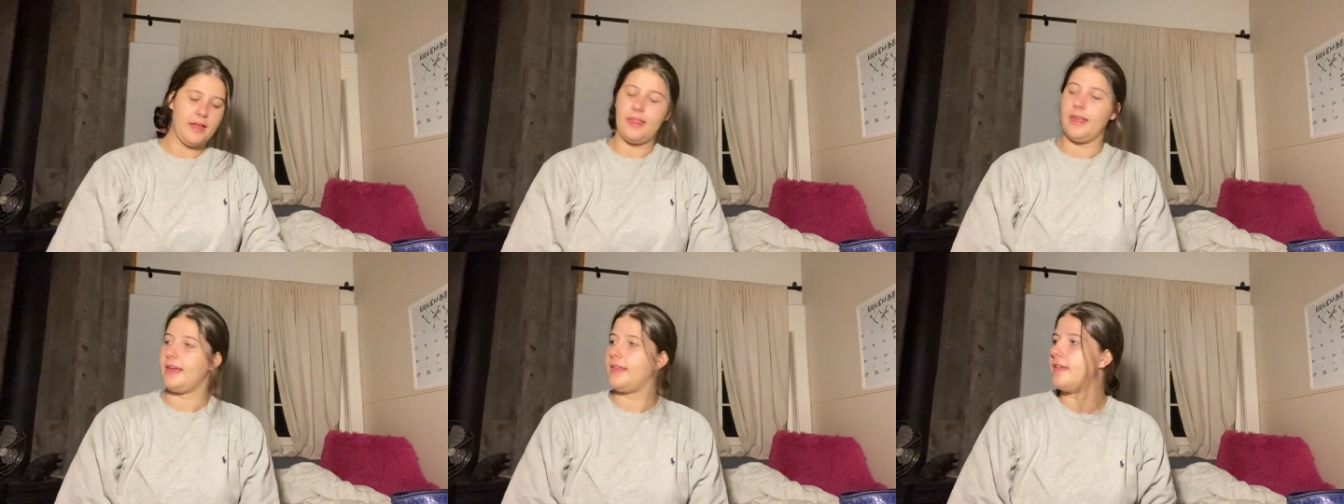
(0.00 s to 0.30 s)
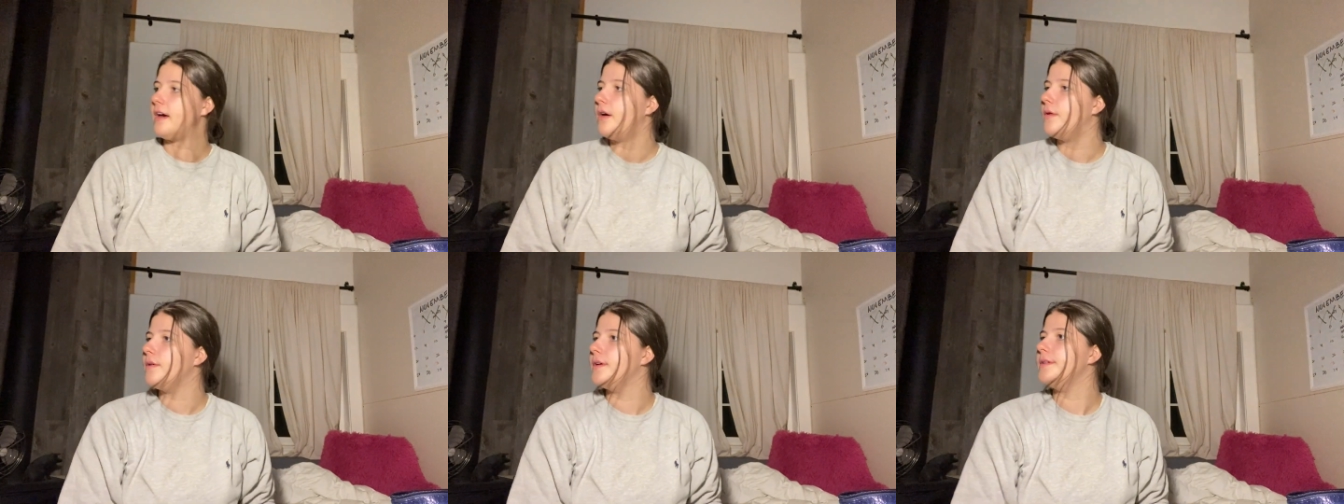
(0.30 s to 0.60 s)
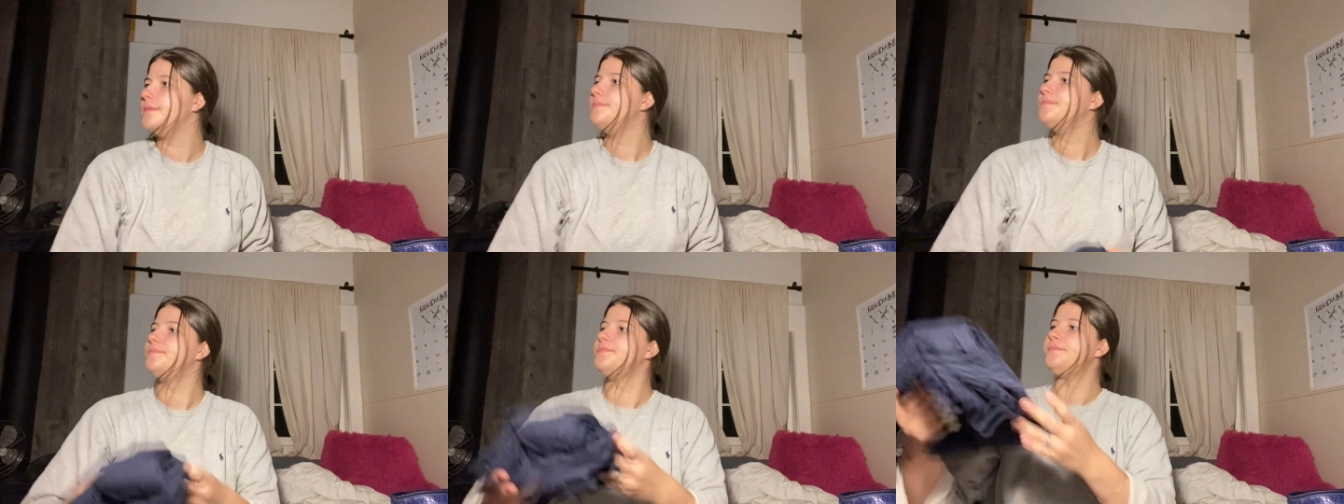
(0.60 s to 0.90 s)
I like that
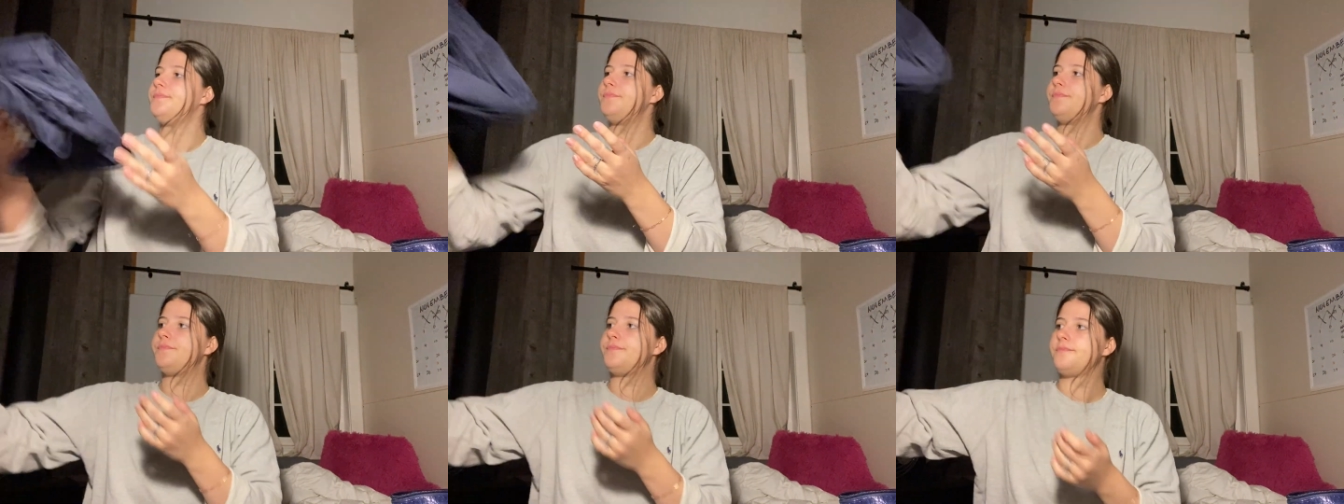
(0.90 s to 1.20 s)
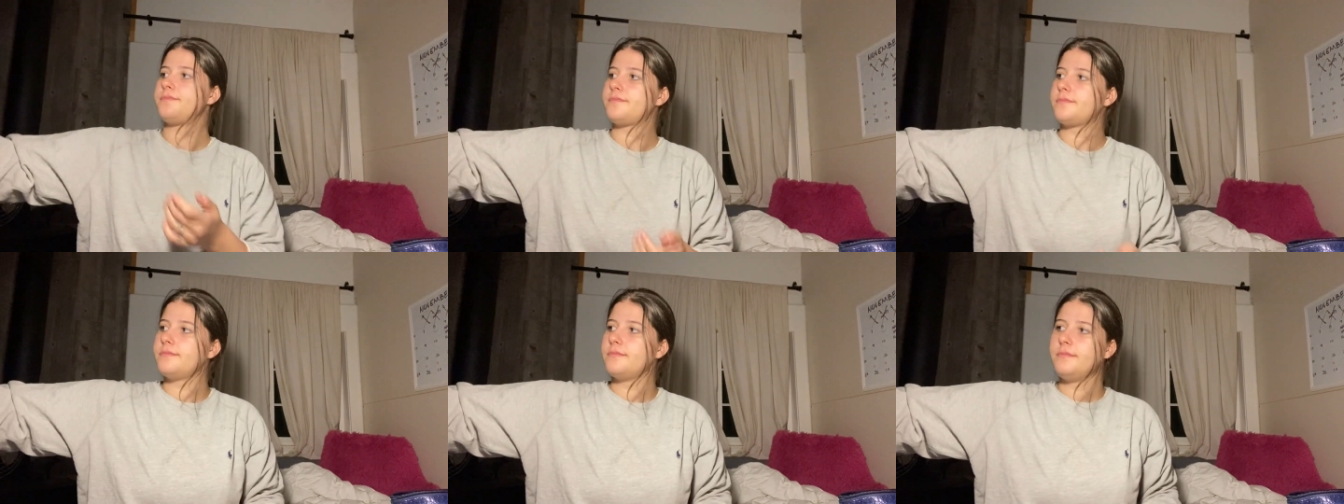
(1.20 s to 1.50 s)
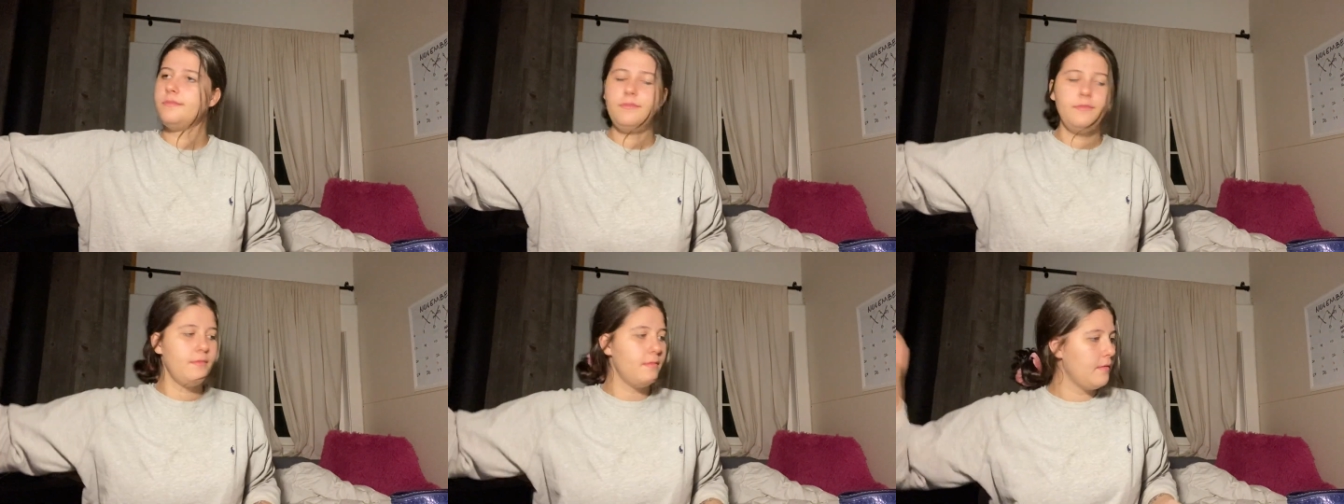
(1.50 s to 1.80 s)
one.
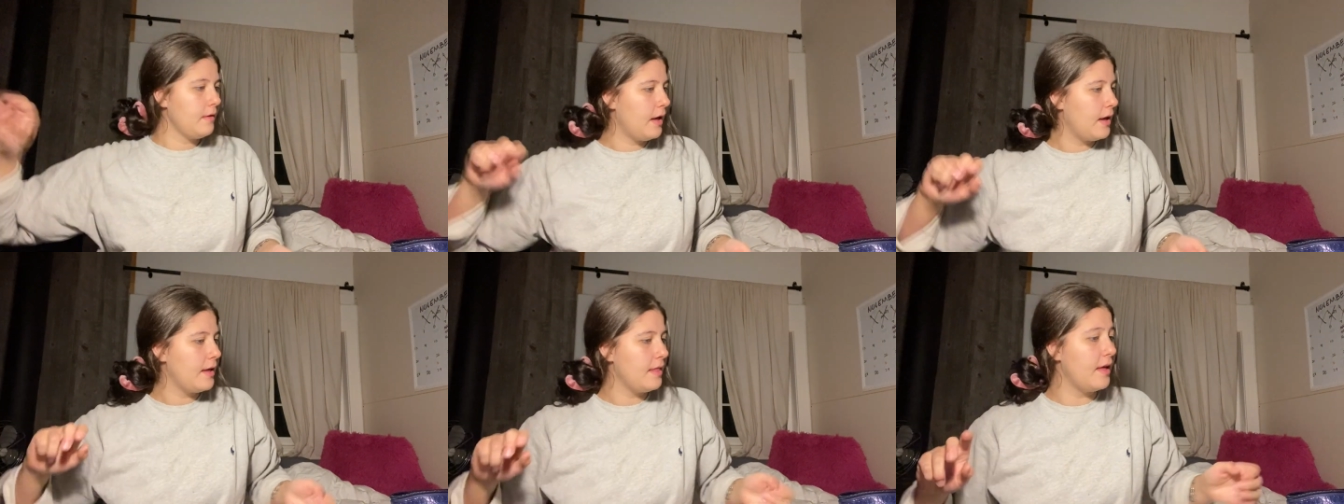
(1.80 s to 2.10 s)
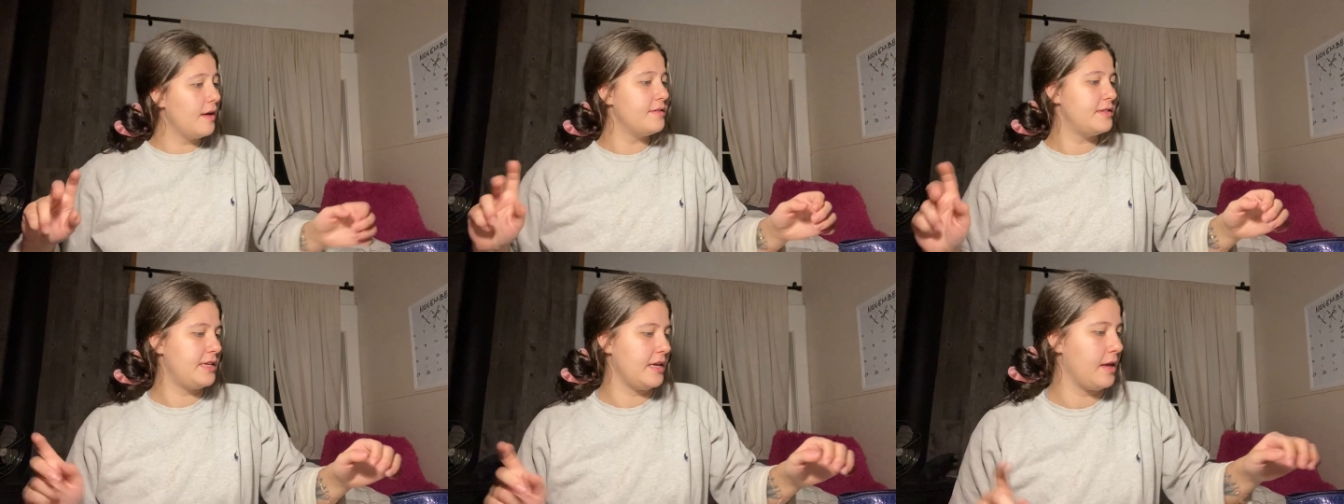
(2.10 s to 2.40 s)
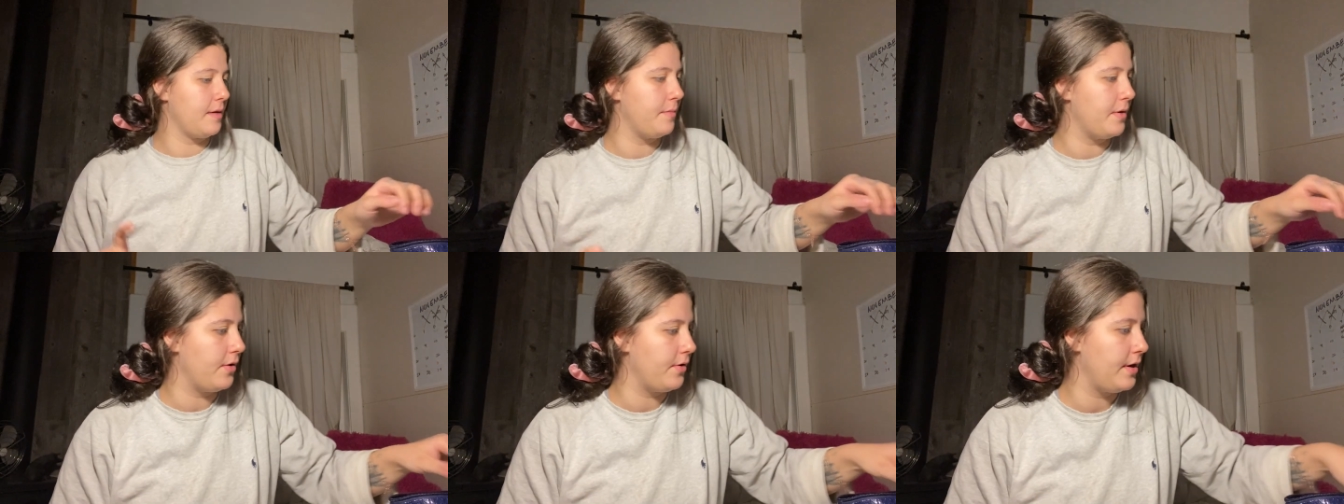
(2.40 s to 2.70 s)
Love
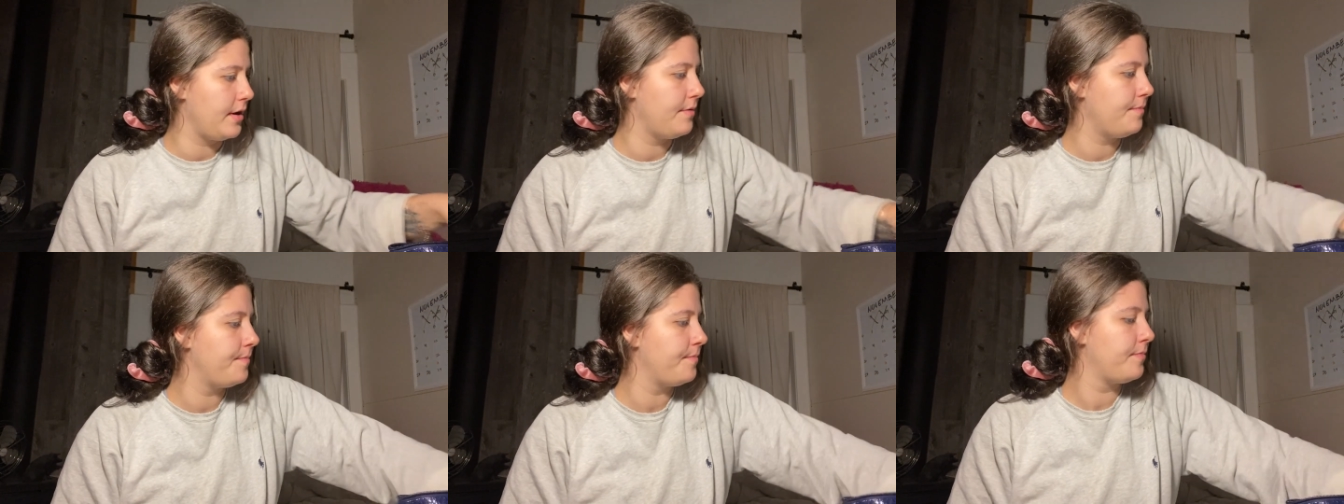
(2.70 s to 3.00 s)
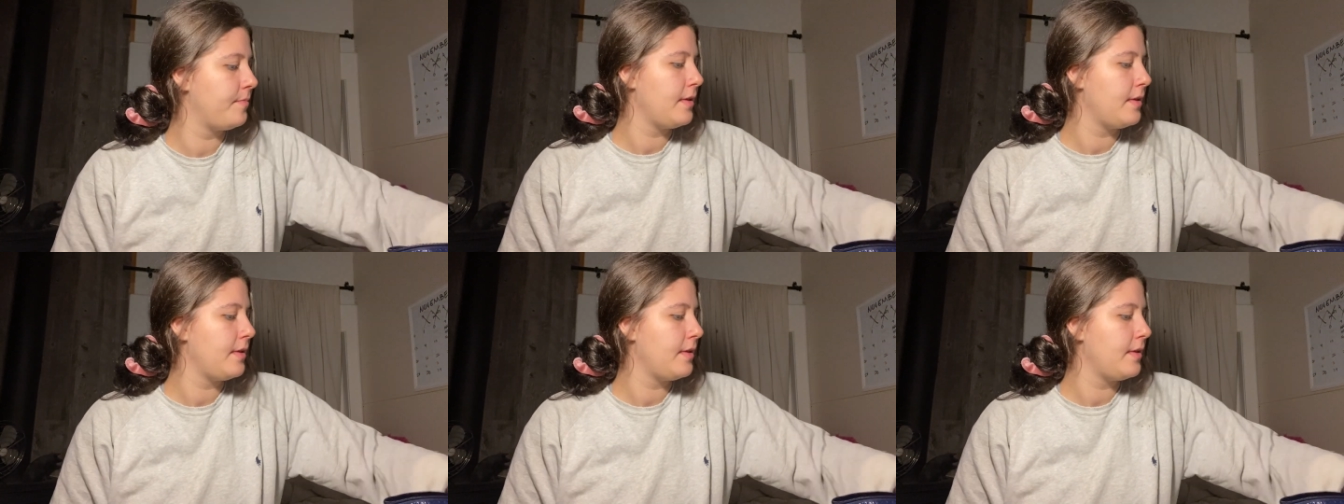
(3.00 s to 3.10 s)
selling Boden.